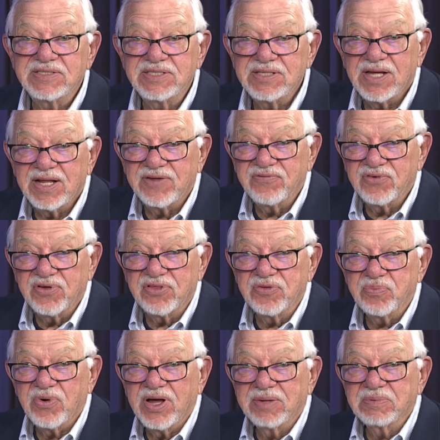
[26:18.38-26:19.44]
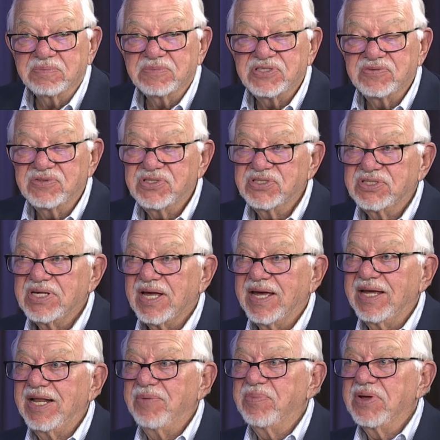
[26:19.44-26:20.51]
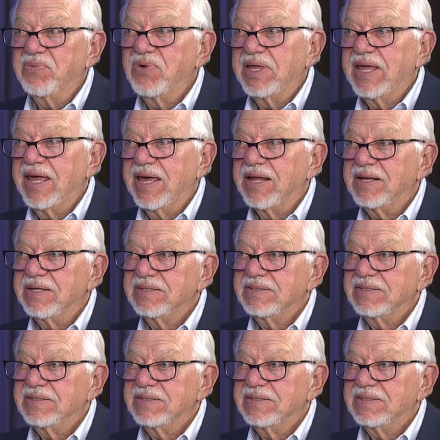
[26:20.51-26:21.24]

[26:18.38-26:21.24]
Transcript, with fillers: solve all the problems of society, but we can't.